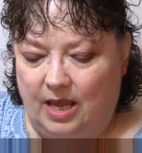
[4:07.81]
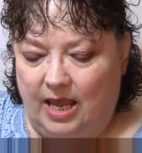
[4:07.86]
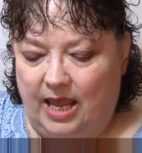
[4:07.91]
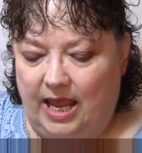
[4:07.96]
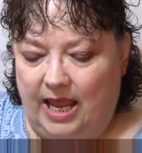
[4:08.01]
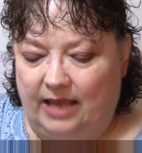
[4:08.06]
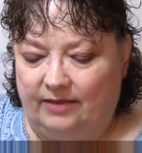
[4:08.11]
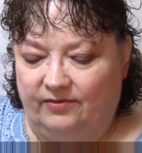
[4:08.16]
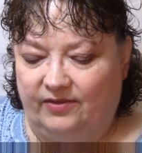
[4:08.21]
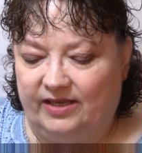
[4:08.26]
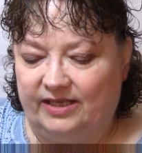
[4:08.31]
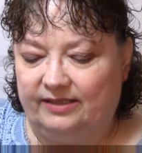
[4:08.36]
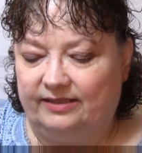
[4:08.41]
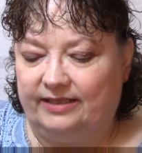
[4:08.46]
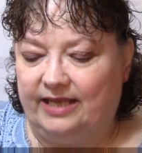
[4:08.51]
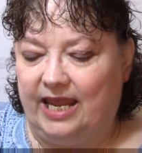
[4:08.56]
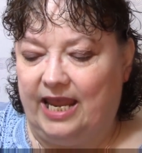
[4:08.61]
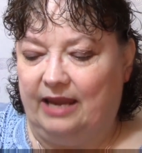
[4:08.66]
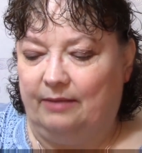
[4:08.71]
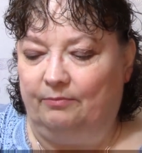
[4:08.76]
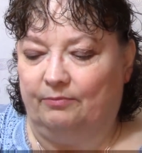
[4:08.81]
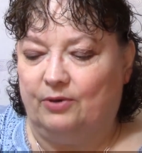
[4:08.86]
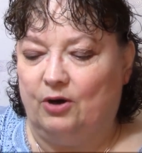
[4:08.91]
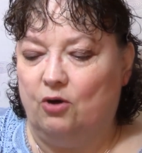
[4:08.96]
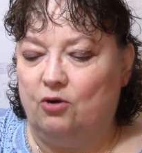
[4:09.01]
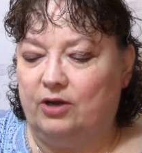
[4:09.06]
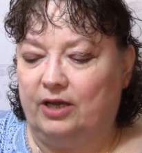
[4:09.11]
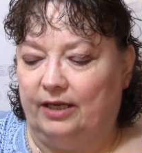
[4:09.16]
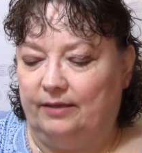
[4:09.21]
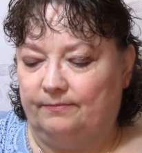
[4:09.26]
and this came
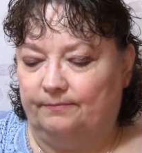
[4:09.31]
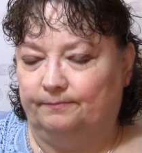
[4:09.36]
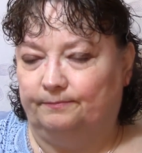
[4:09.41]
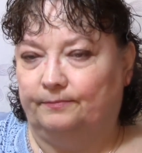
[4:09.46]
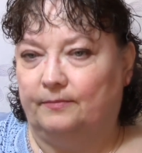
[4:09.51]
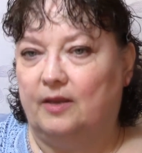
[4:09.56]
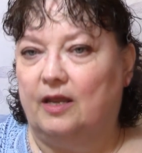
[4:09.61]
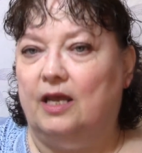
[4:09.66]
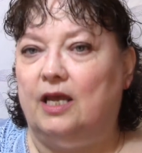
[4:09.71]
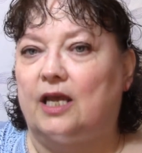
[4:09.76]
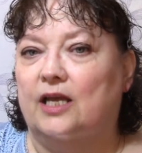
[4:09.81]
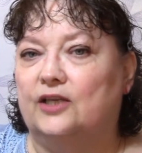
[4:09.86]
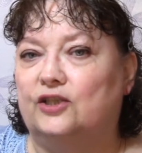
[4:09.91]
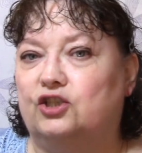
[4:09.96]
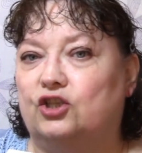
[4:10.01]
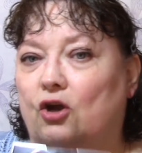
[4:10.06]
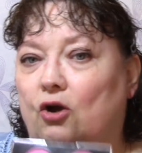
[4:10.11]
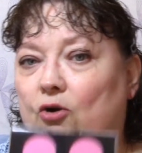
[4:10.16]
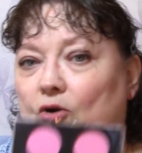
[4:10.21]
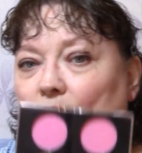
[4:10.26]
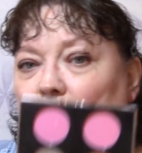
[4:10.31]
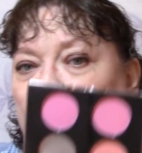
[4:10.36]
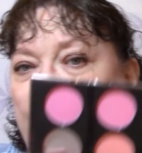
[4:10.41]
broken. So